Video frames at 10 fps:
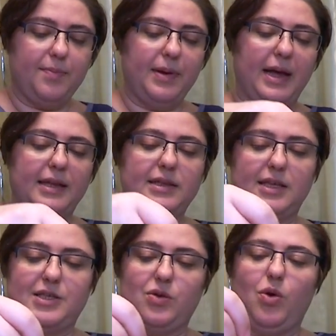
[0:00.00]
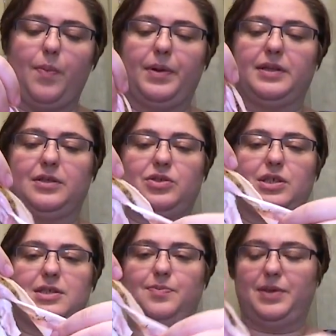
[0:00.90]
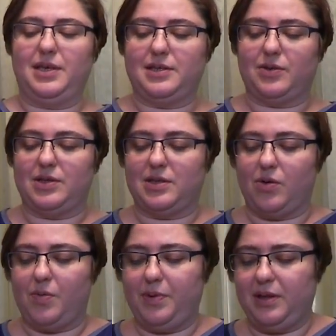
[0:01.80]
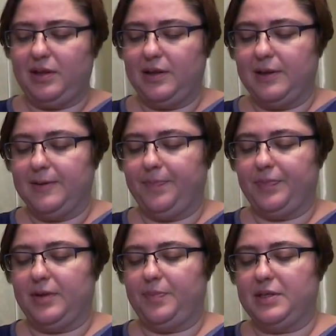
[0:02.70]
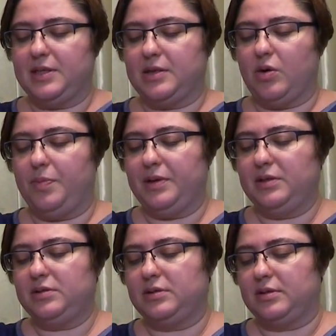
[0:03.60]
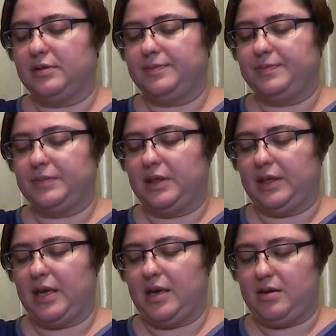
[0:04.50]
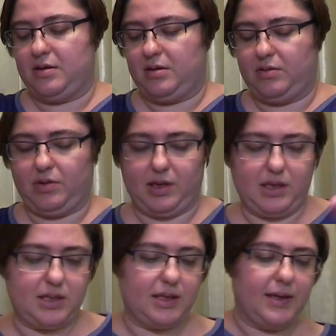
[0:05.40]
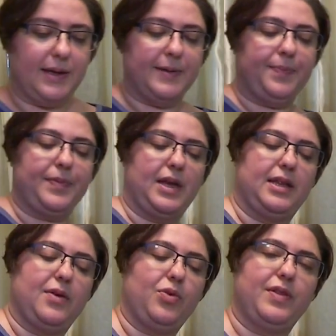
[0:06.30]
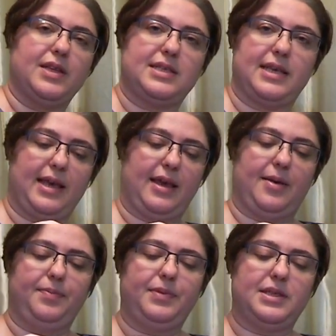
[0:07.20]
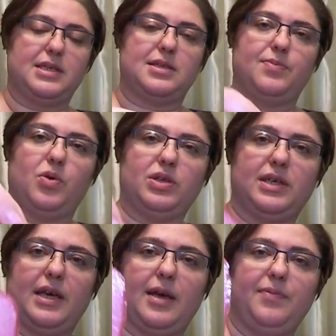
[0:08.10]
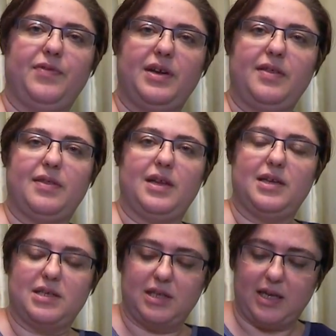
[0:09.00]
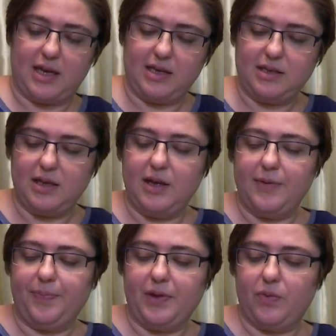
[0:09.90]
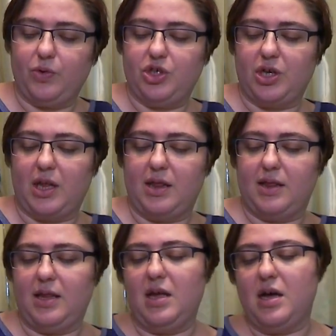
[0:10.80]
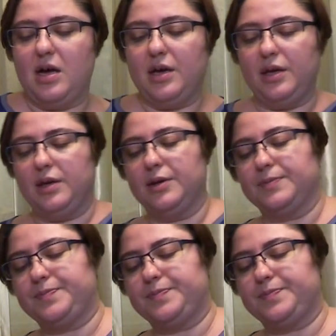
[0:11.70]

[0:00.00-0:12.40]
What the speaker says: but it's opened. You see, it's big, so it's opened. The piece is opened, so yay for this. And I want this ham. This is smoked ham, very thinly sliced, which I like.